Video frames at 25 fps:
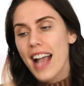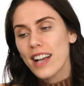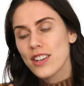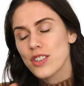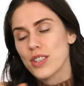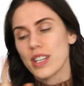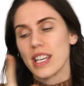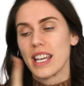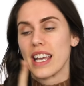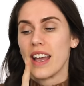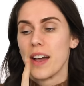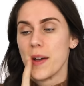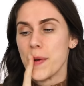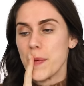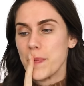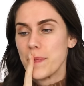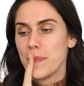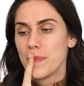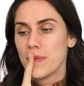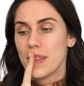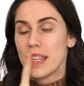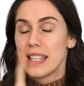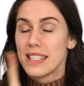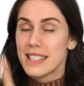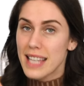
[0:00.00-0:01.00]
Actually,
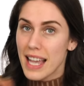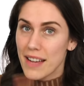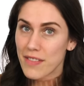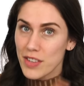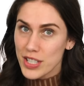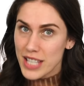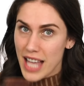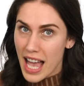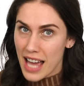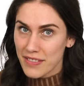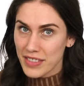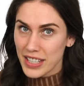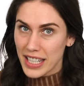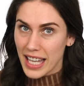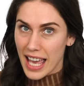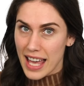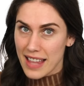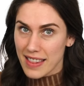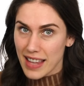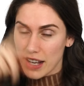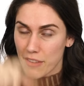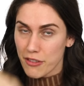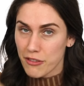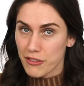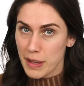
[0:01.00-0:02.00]
devil's
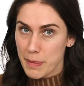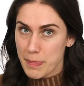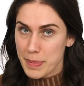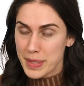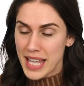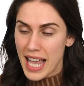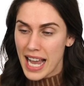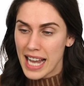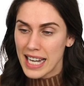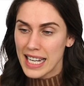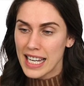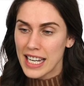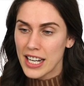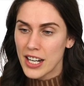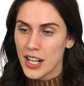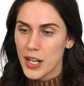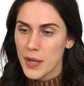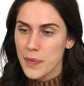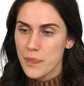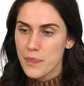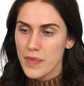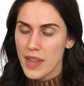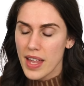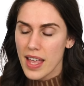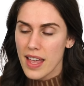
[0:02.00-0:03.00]
advocate, like flip side here,